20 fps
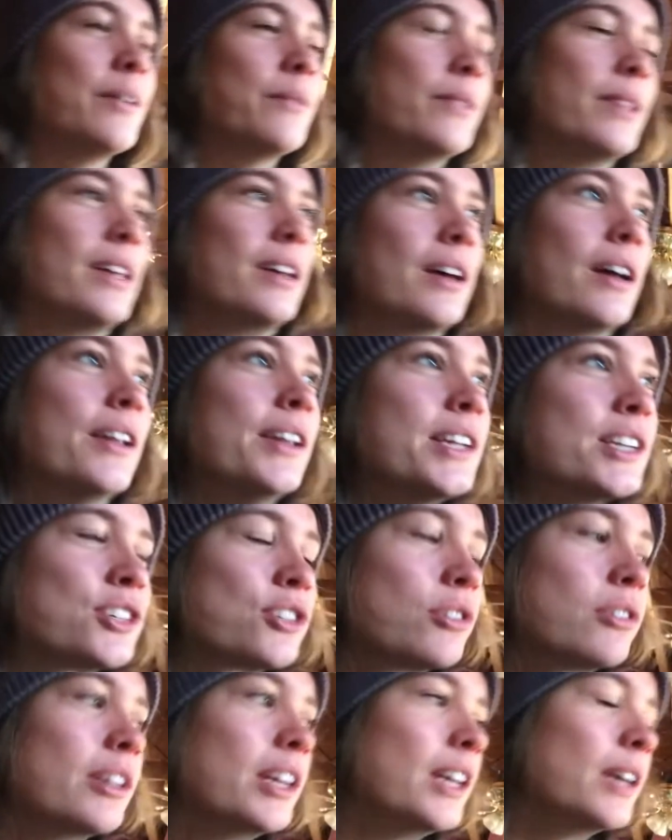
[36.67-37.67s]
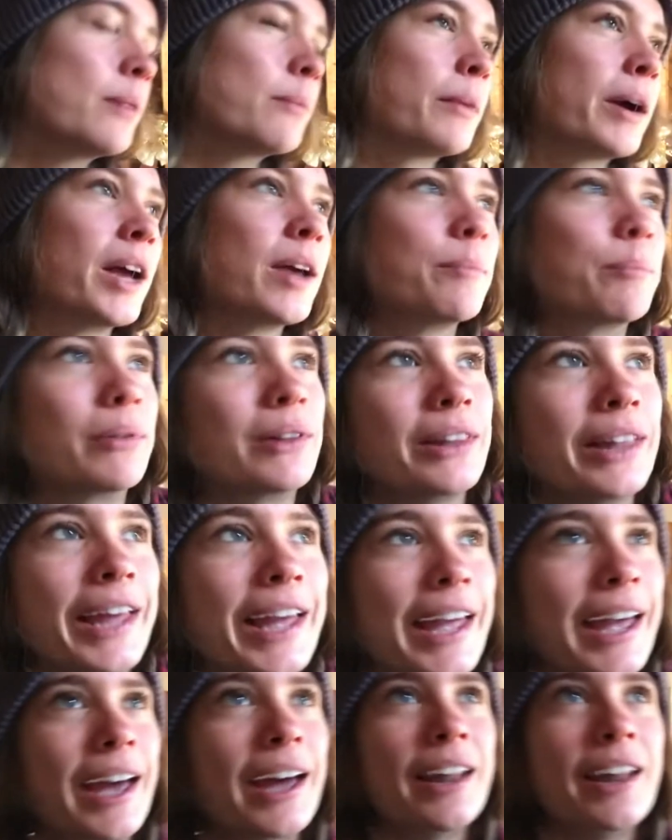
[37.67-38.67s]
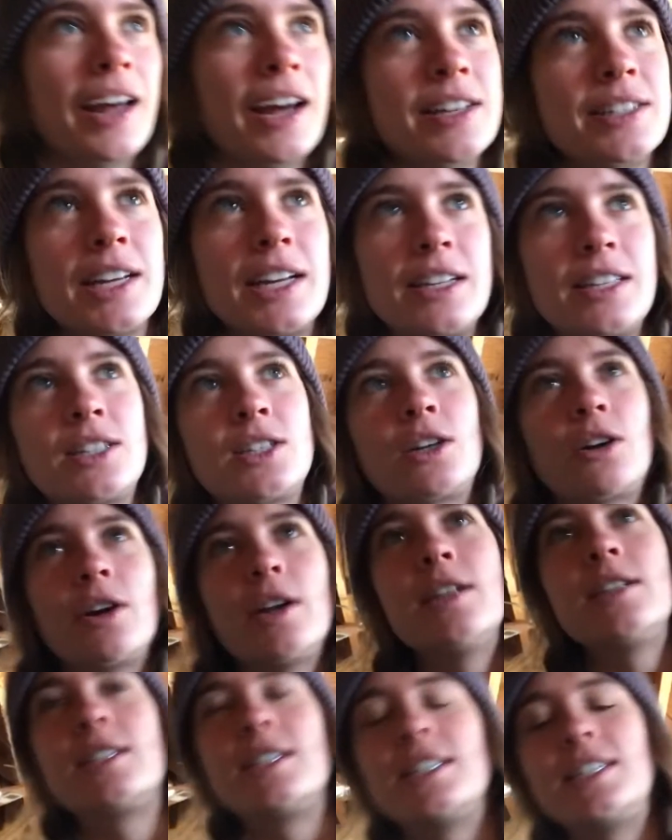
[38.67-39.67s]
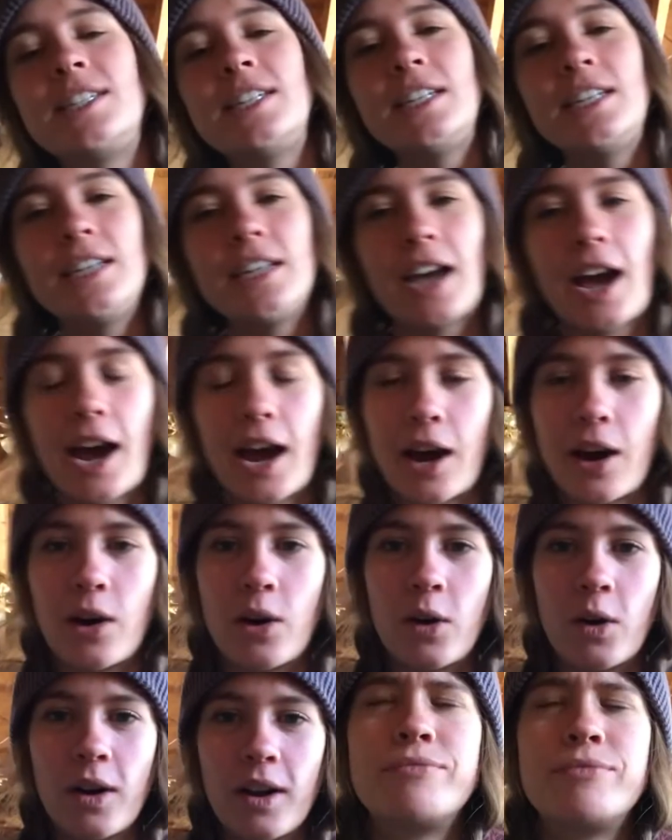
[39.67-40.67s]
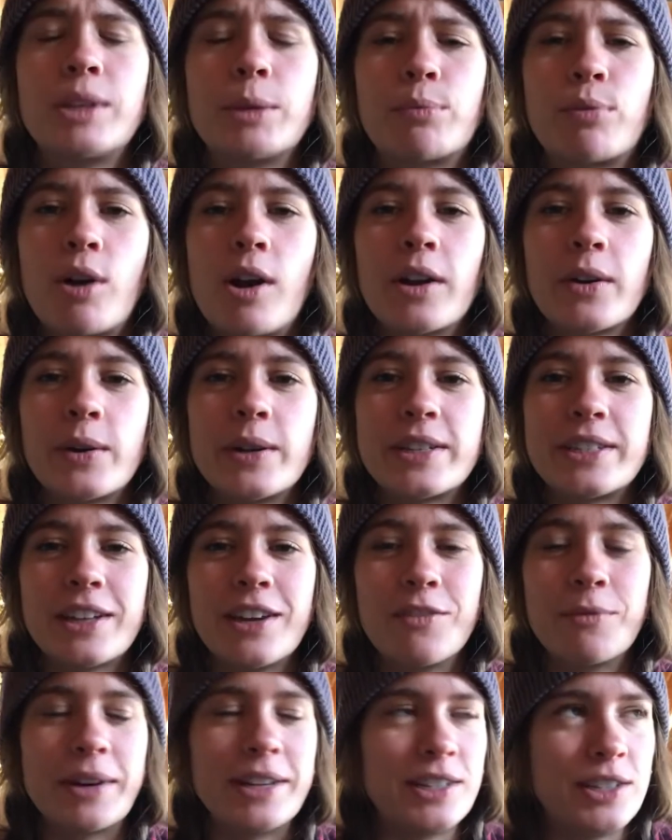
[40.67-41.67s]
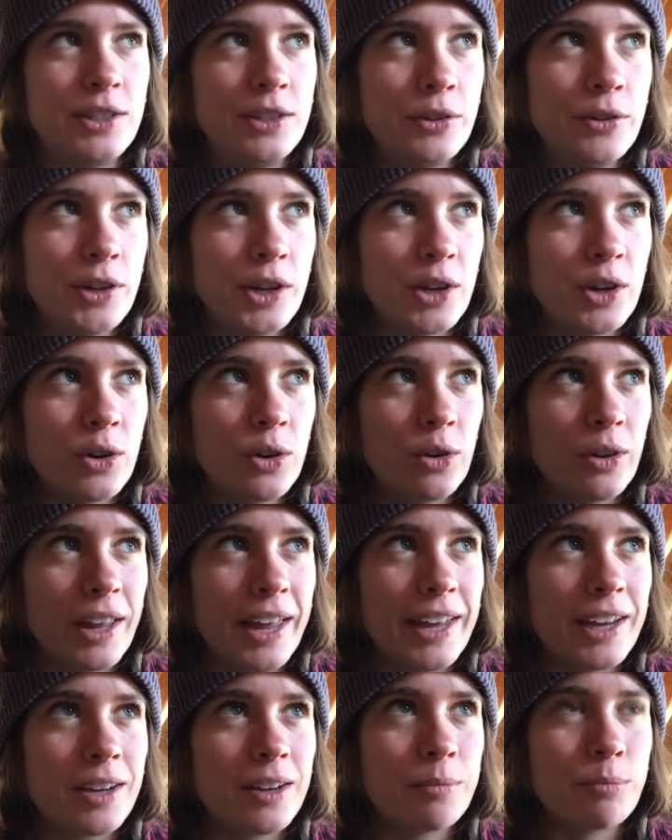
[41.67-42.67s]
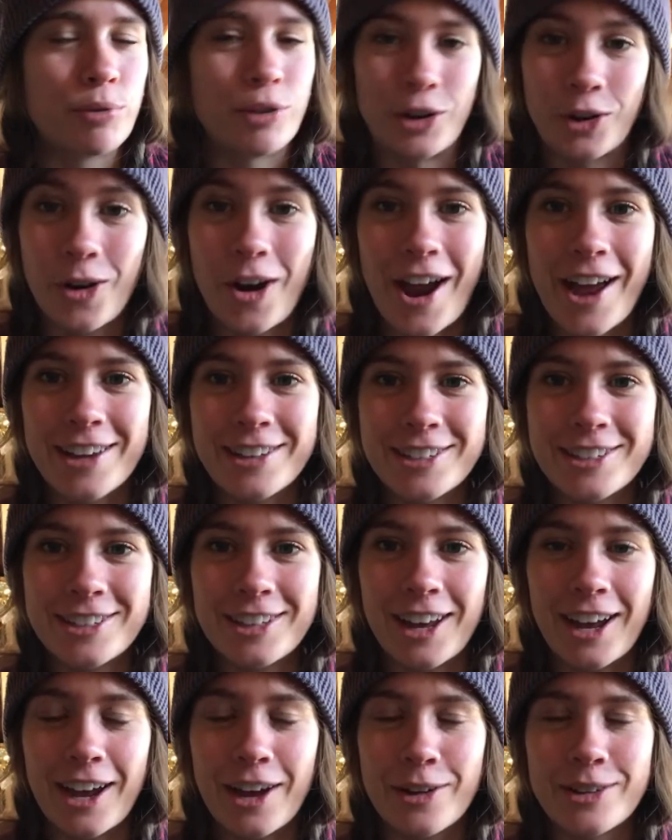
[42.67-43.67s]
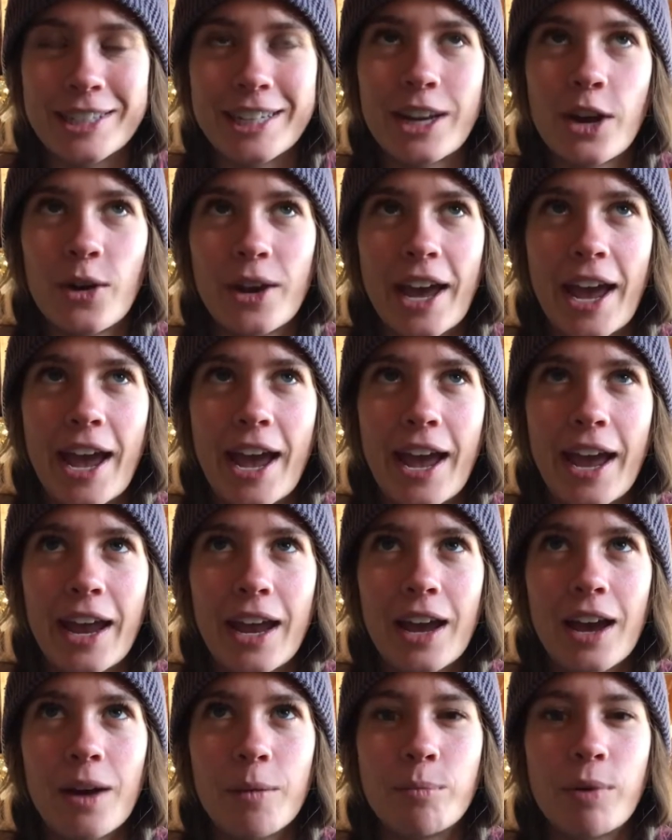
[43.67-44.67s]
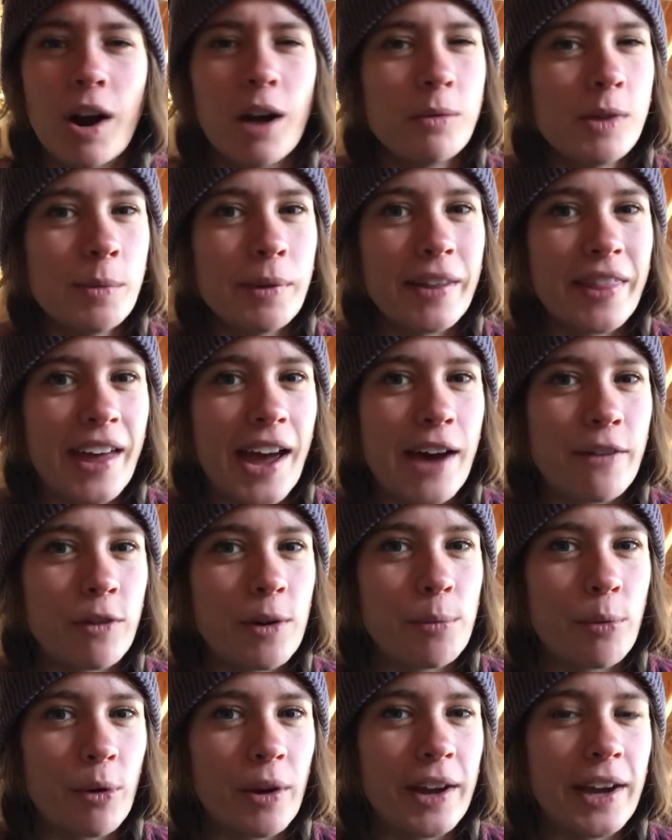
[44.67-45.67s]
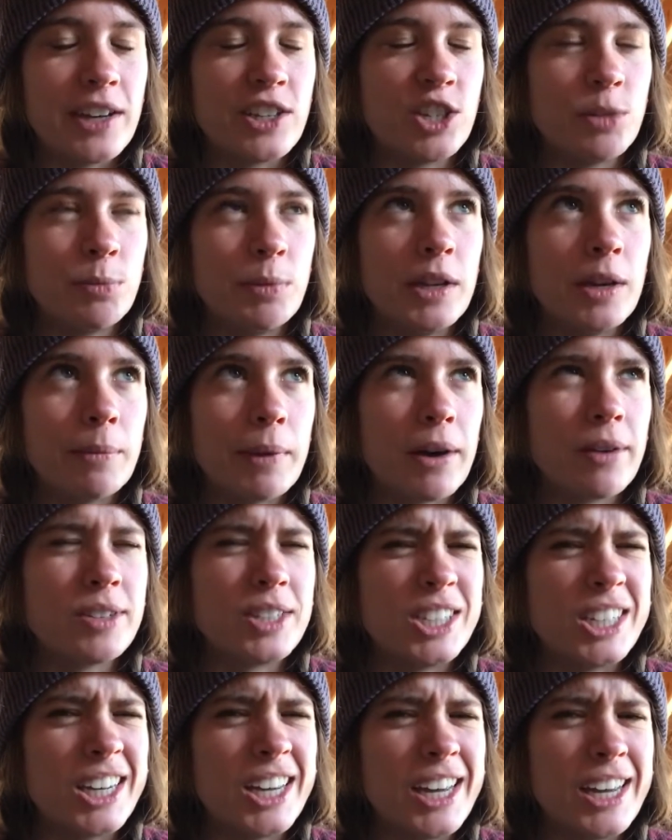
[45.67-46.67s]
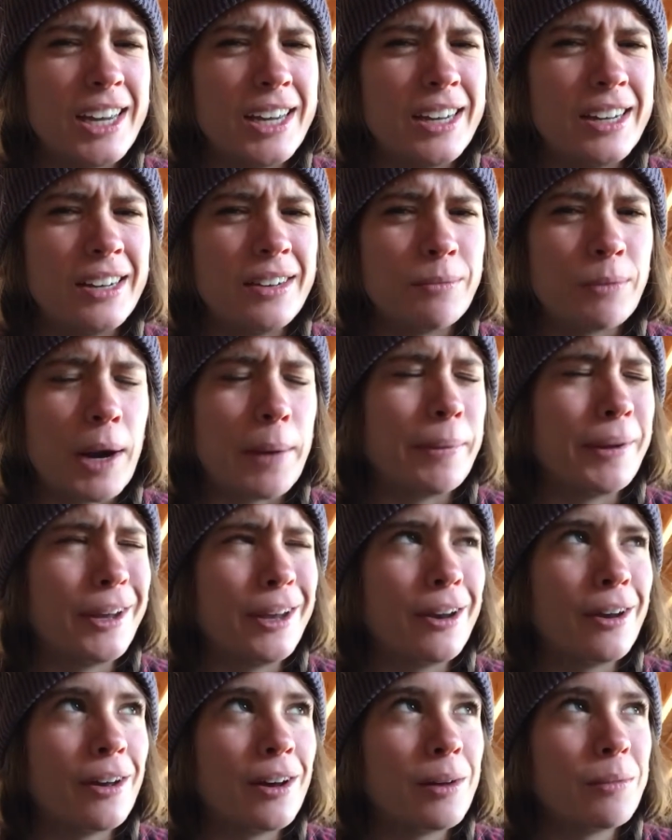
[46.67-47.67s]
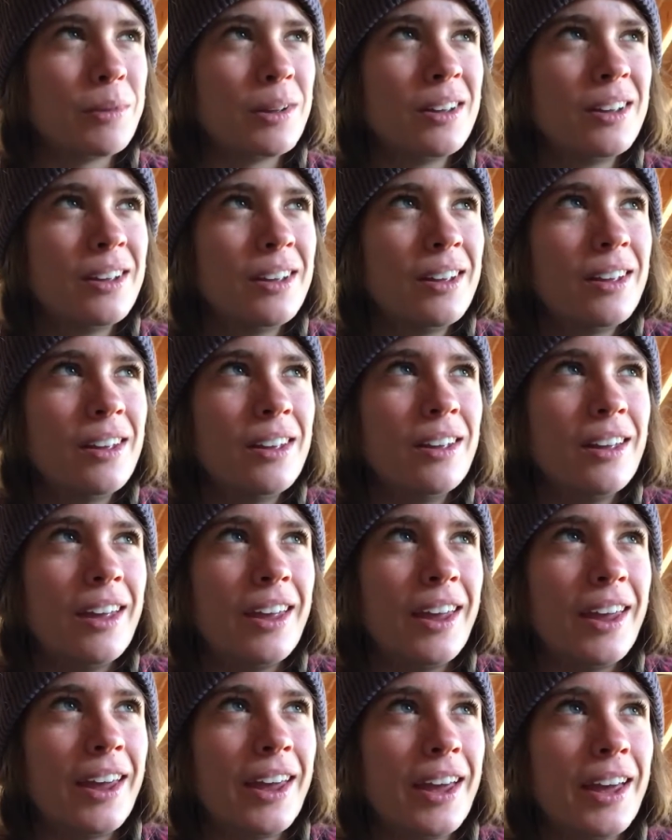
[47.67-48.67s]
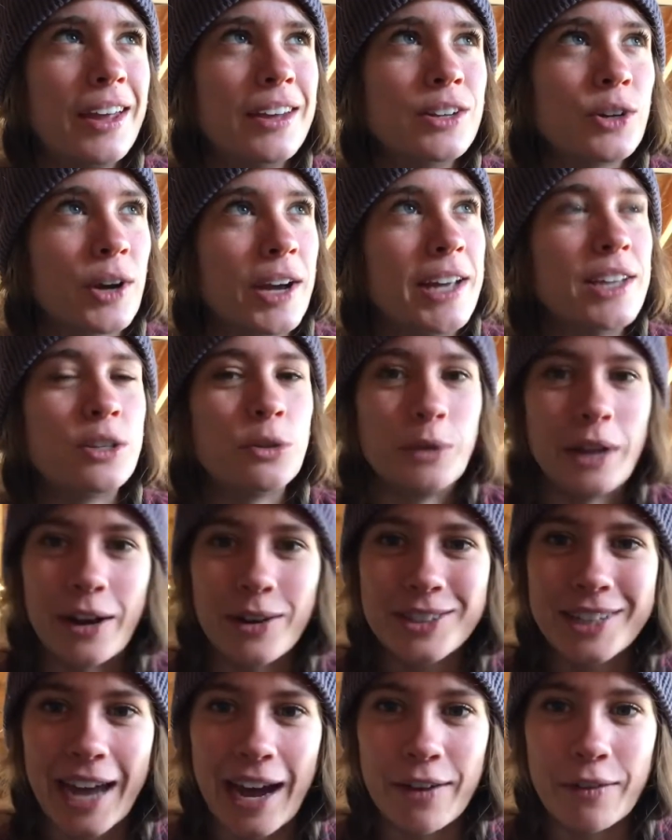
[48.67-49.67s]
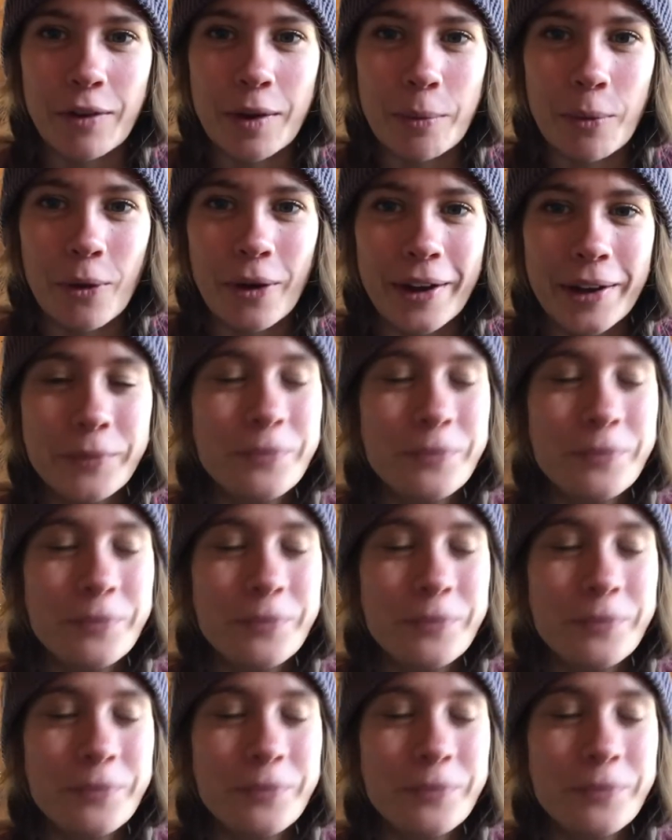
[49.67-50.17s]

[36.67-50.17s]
Initially, my plan, as I started to see how the progress of my studio, progressed, I was like, okay, probably by the halfway point, I should be about done wrapping it up. And, okay, so now it's the halfway point.